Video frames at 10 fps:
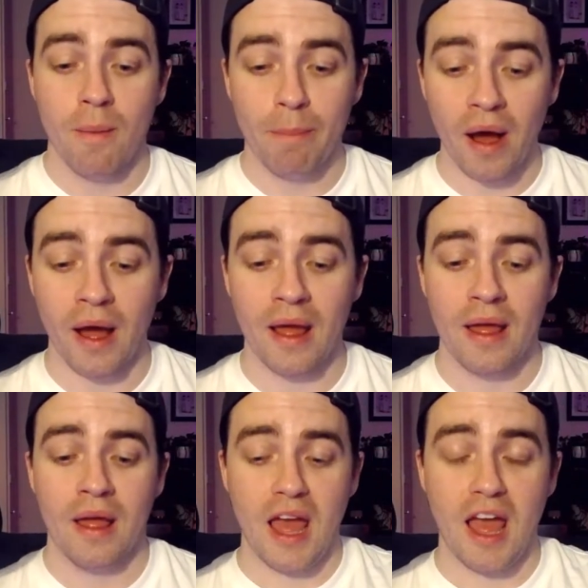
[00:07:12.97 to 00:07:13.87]
But
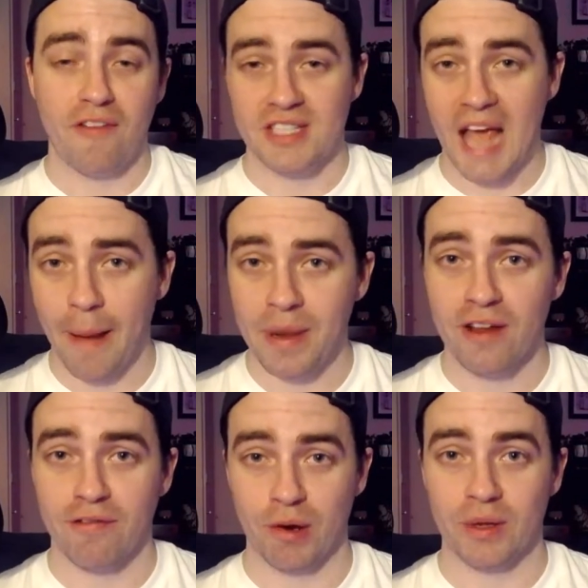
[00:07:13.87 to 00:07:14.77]
if it's happening
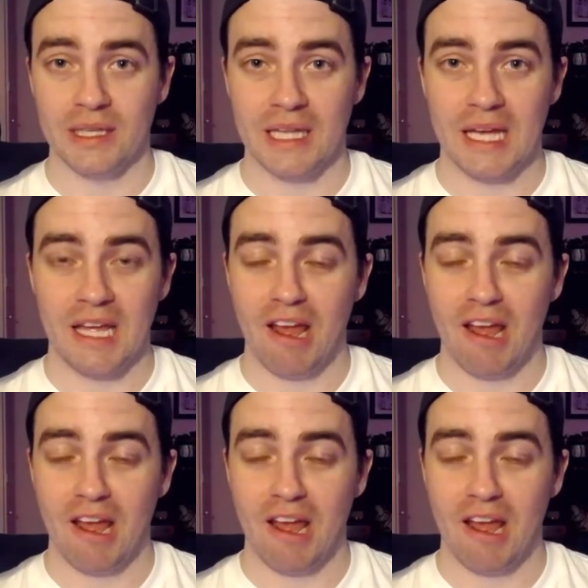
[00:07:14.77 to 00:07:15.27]
frequently,